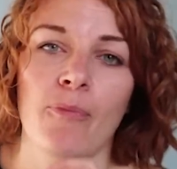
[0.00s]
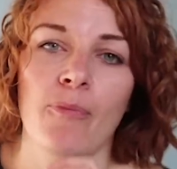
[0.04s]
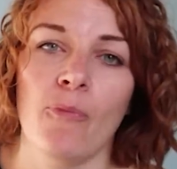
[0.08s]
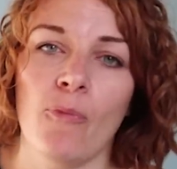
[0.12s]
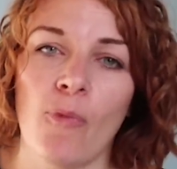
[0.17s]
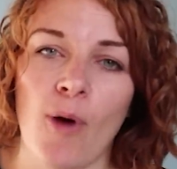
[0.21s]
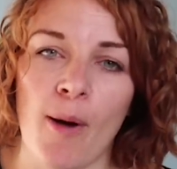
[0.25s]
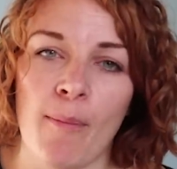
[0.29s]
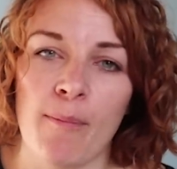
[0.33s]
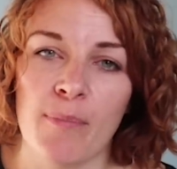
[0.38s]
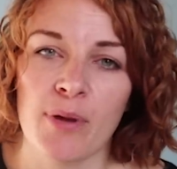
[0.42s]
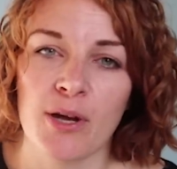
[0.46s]

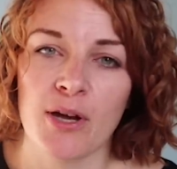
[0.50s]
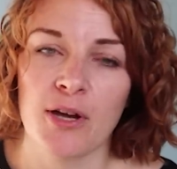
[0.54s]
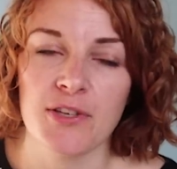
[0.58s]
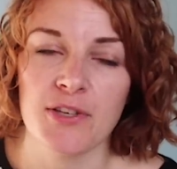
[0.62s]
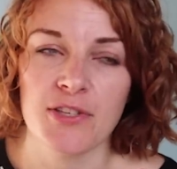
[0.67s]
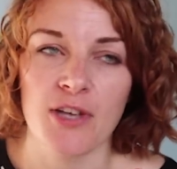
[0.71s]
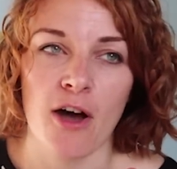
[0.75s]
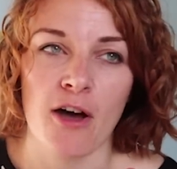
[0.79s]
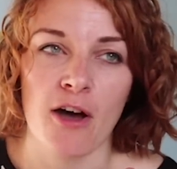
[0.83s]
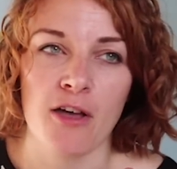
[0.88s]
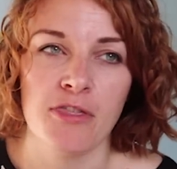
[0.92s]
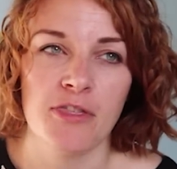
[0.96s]
one,
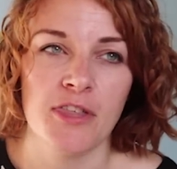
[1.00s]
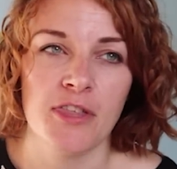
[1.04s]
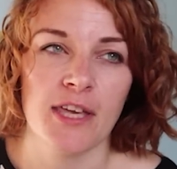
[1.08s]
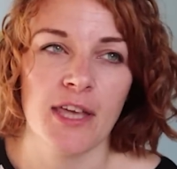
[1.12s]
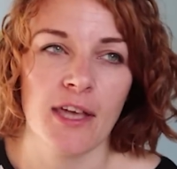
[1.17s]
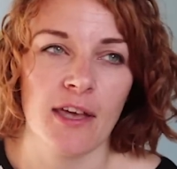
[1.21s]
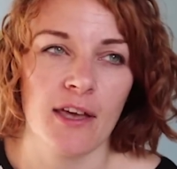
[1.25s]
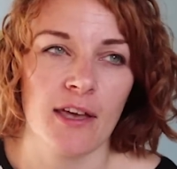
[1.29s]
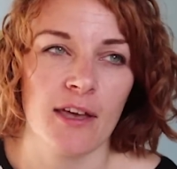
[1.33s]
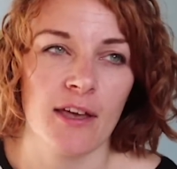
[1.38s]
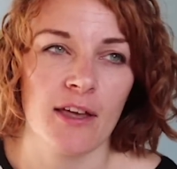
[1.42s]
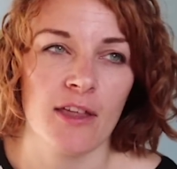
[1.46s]
because I
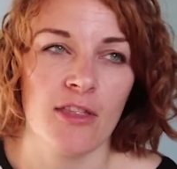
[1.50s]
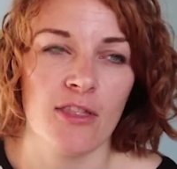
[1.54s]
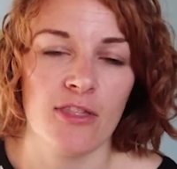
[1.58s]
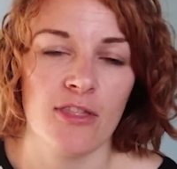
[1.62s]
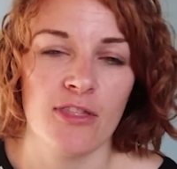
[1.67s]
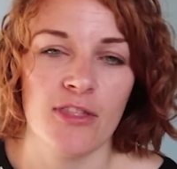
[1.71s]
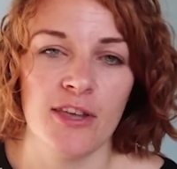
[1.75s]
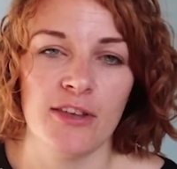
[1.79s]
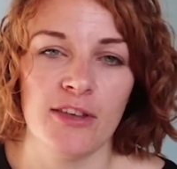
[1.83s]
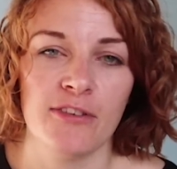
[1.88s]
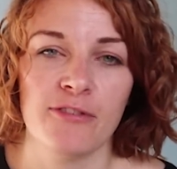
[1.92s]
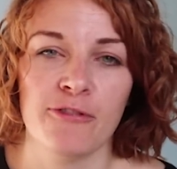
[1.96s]
think
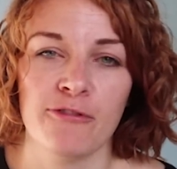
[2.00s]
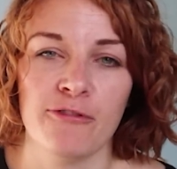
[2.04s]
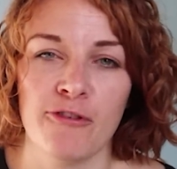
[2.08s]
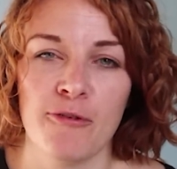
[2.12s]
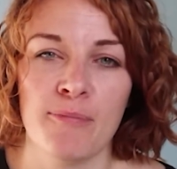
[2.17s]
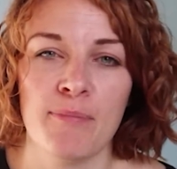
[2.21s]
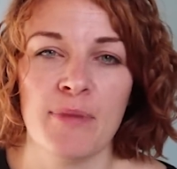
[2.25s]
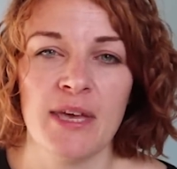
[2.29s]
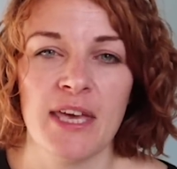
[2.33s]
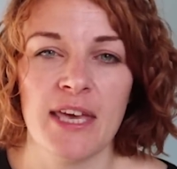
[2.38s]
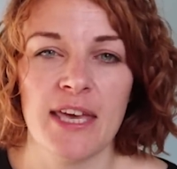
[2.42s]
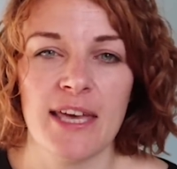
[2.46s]
this for
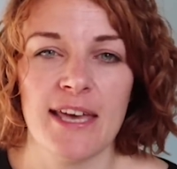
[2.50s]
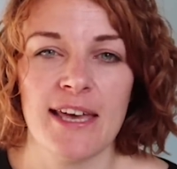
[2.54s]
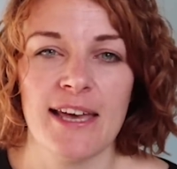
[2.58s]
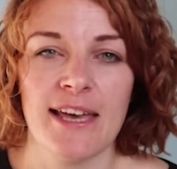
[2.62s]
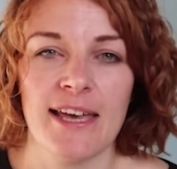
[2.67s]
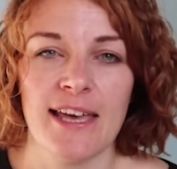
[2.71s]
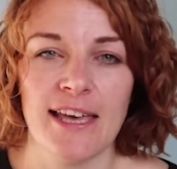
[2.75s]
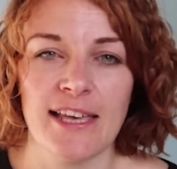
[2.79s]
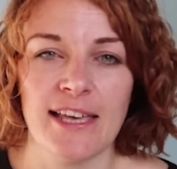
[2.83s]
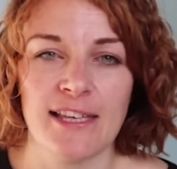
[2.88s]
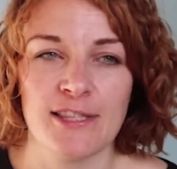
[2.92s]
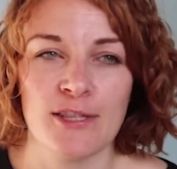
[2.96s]
me
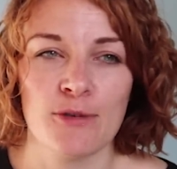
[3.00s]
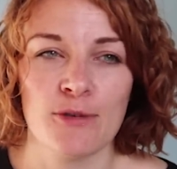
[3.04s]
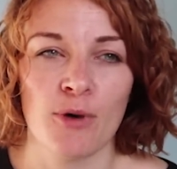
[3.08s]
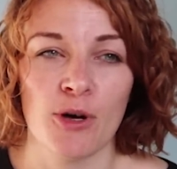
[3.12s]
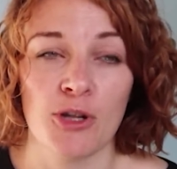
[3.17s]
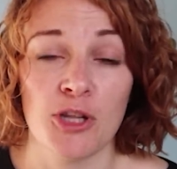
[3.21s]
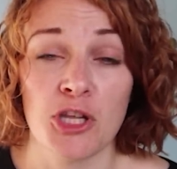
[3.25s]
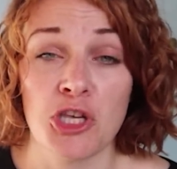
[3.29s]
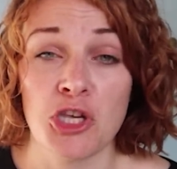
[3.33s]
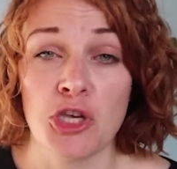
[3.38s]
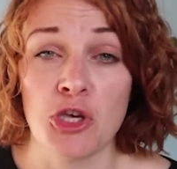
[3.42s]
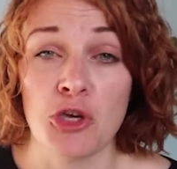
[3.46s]
is the
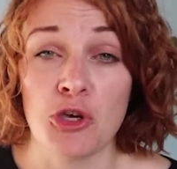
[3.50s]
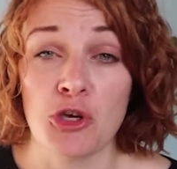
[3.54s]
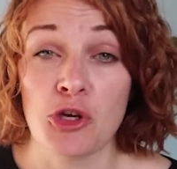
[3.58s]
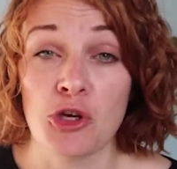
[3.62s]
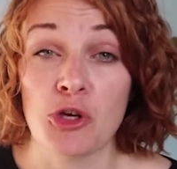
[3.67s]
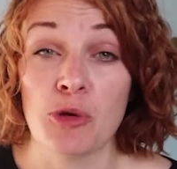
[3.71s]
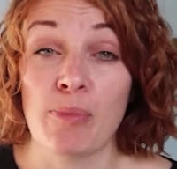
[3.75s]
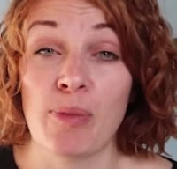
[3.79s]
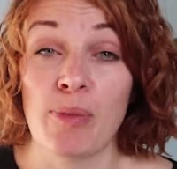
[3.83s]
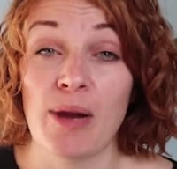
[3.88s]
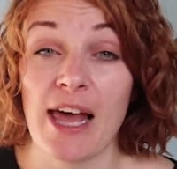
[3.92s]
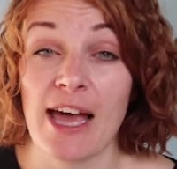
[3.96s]
one that you
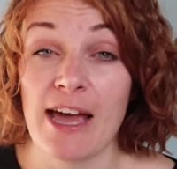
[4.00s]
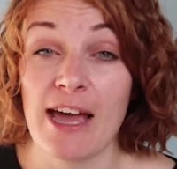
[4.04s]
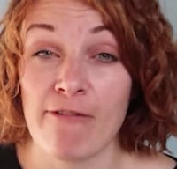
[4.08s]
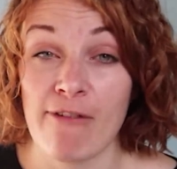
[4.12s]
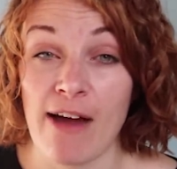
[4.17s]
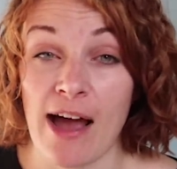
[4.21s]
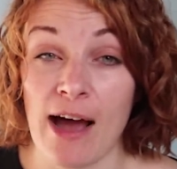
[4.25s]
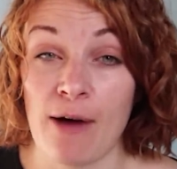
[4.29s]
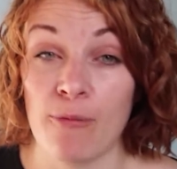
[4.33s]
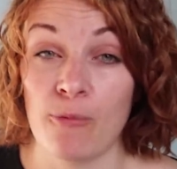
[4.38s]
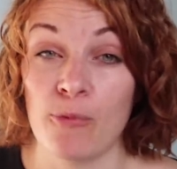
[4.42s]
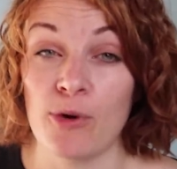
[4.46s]
could play
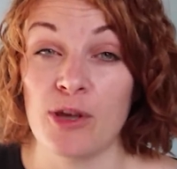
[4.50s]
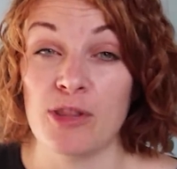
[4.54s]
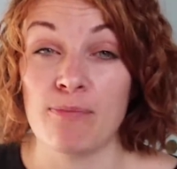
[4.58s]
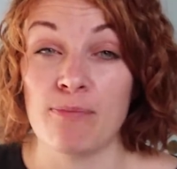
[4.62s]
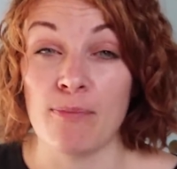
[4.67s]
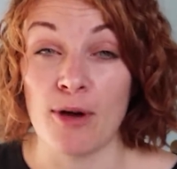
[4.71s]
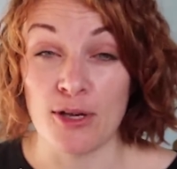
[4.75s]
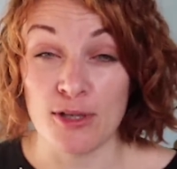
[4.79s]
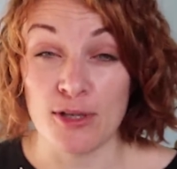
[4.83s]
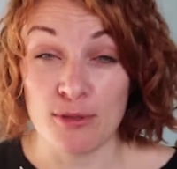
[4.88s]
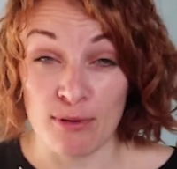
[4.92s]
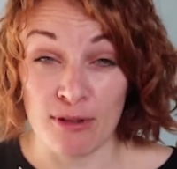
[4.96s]
around with
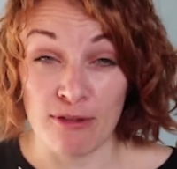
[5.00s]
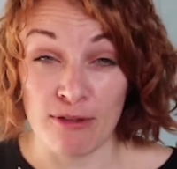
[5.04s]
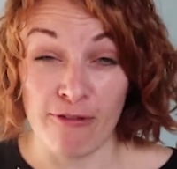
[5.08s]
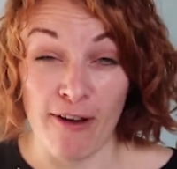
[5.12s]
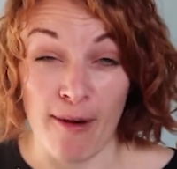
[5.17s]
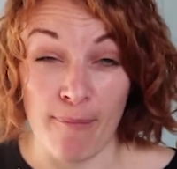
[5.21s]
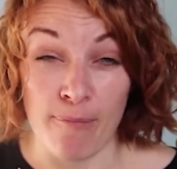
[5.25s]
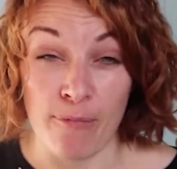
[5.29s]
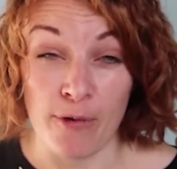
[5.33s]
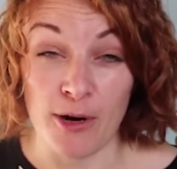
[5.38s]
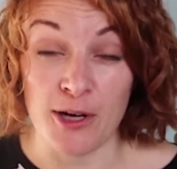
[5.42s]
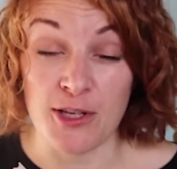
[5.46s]
most with
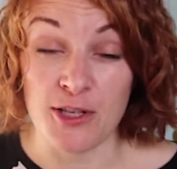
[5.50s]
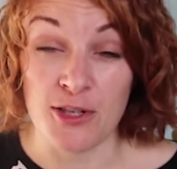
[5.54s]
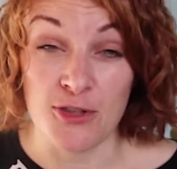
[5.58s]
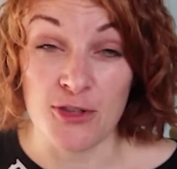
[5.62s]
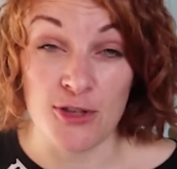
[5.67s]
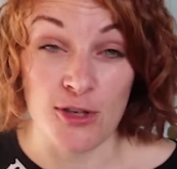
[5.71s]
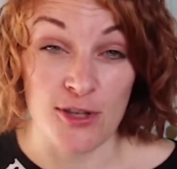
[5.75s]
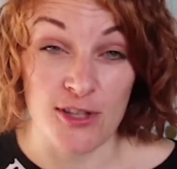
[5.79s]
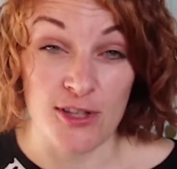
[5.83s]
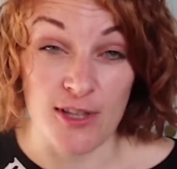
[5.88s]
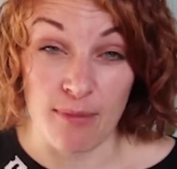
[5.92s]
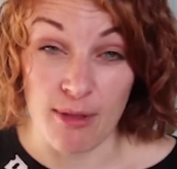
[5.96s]
fabrics and
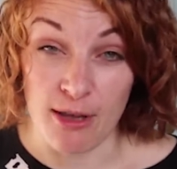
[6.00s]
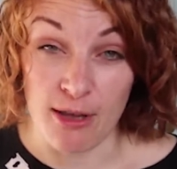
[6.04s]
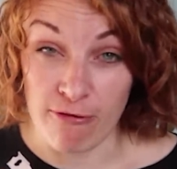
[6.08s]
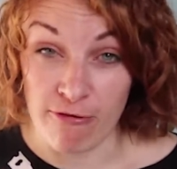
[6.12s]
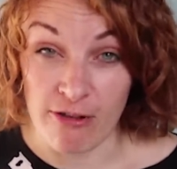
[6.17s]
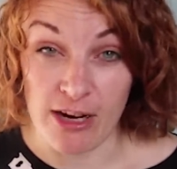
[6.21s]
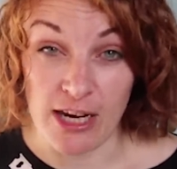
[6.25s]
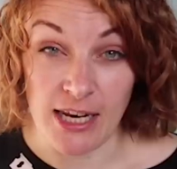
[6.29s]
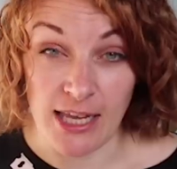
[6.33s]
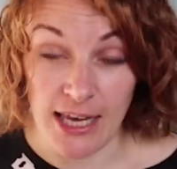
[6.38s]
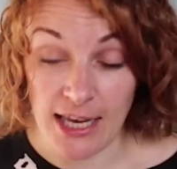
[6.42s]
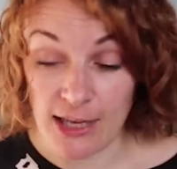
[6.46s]
do something
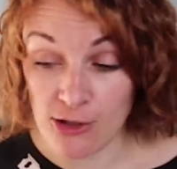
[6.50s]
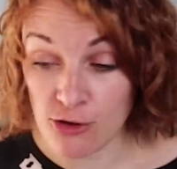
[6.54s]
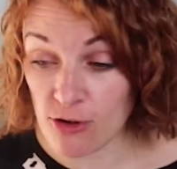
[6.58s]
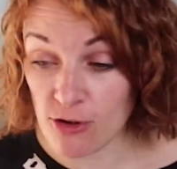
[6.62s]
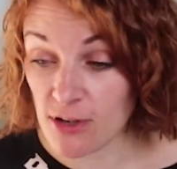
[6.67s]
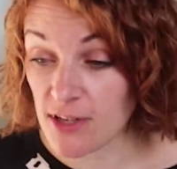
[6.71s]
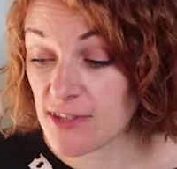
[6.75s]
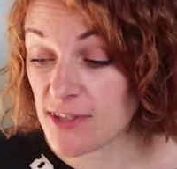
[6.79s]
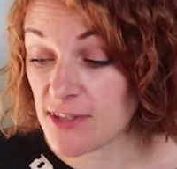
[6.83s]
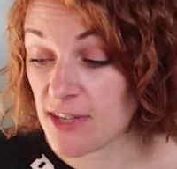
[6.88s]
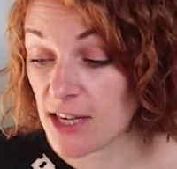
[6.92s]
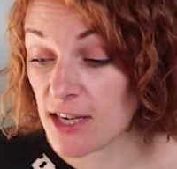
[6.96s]
really
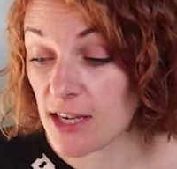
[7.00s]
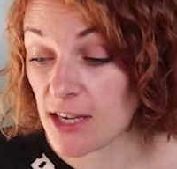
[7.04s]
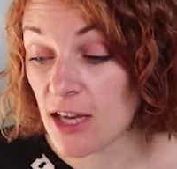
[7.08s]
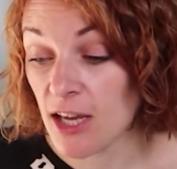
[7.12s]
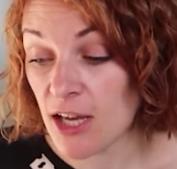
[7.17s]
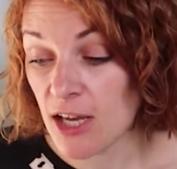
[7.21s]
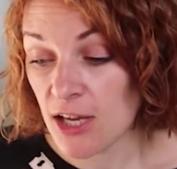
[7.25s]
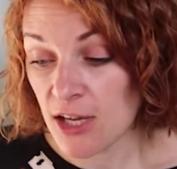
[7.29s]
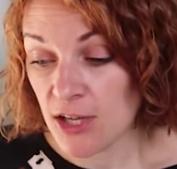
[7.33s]
interesting.